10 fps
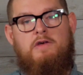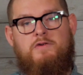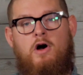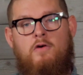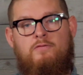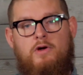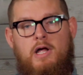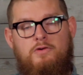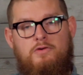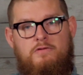as an
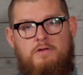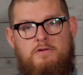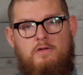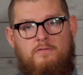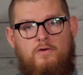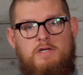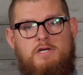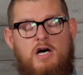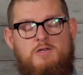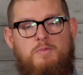offering. I use the, the phrase
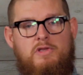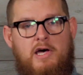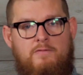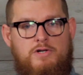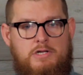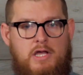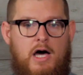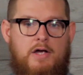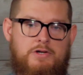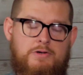gospel leverage a
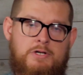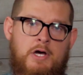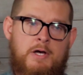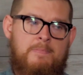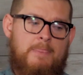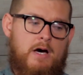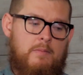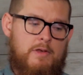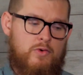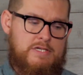lot, church.
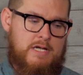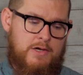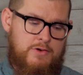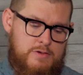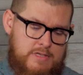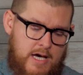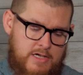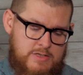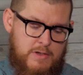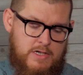Um, and the reason I use
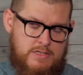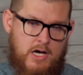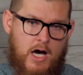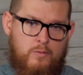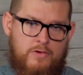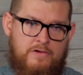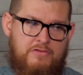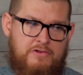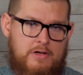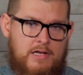that is because God wants
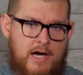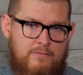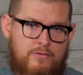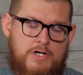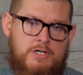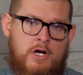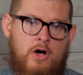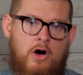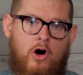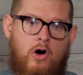us to leverage
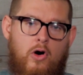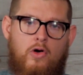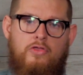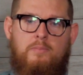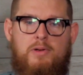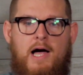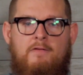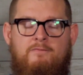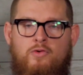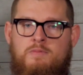all the
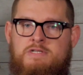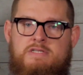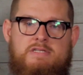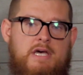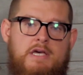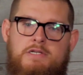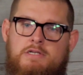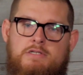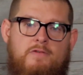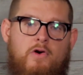platforms and
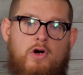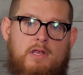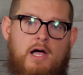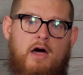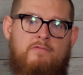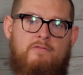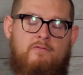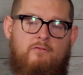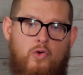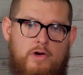stages of our life
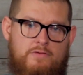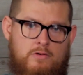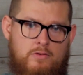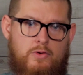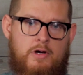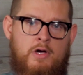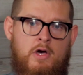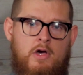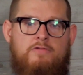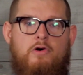for His glory.
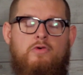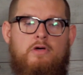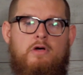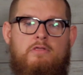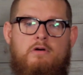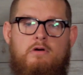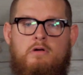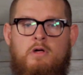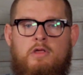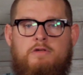So the,
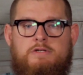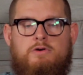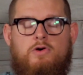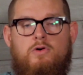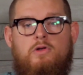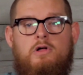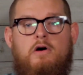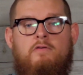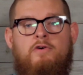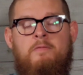the, the circle
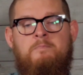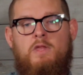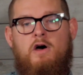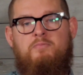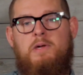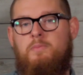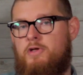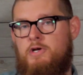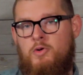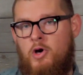of of people
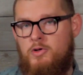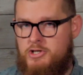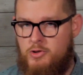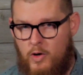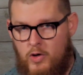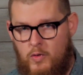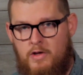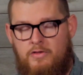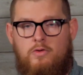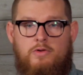that you know that you work
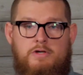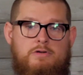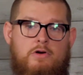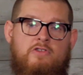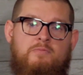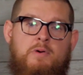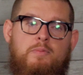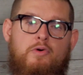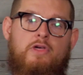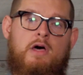with, or the circle of
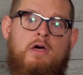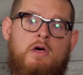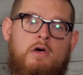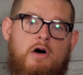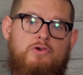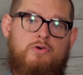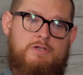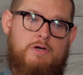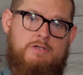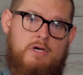people that uh, you
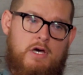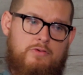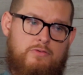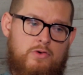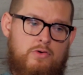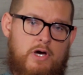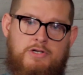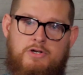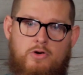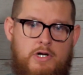associate through
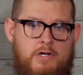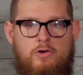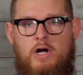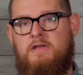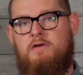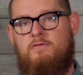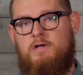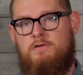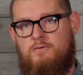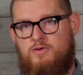extracurricular
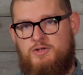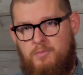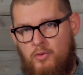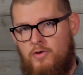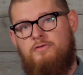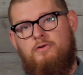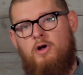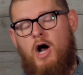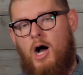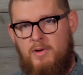activities, through sports
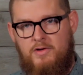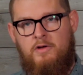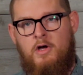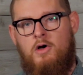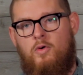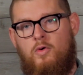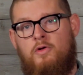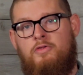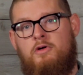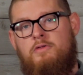or hobbies,
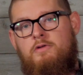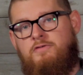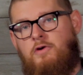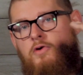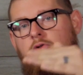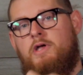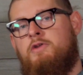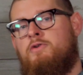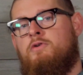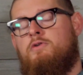or the, the circle
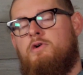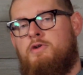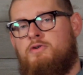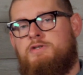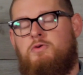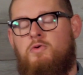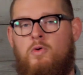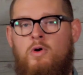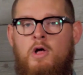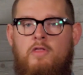in your in your
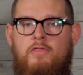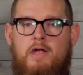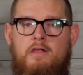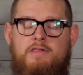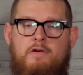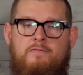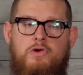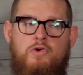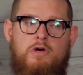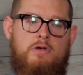school. That that if
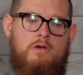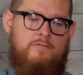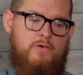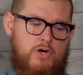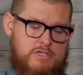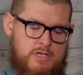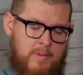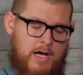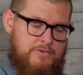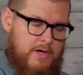you could if you could
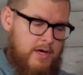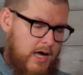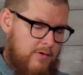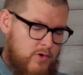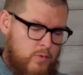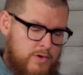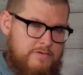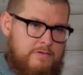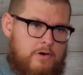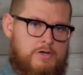somehow take everyone
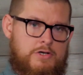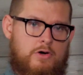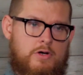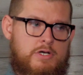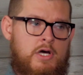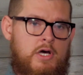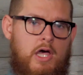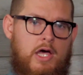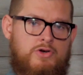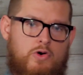that's in our church
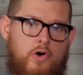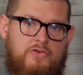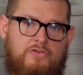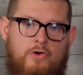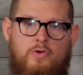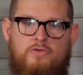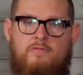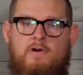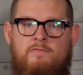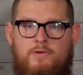and draw circles
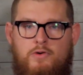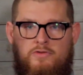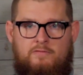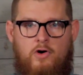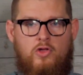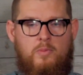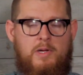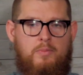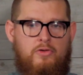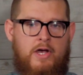of influence of all the
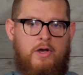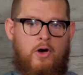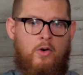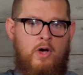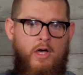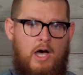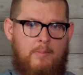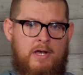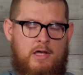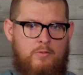people they know.
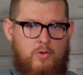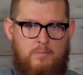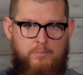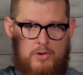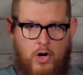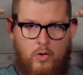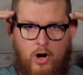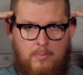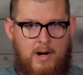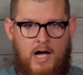I mean, it would blow
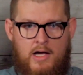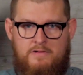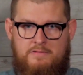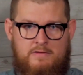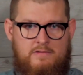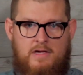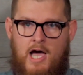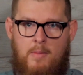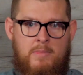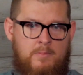our minds to see
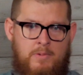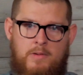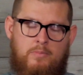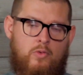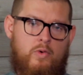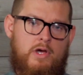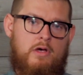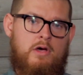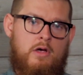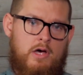how many people
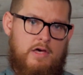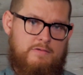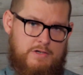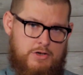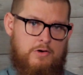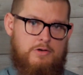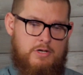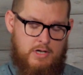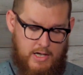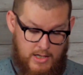we as a
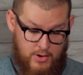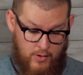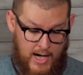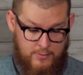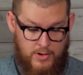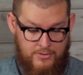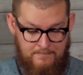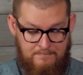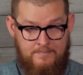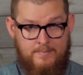church can interact with.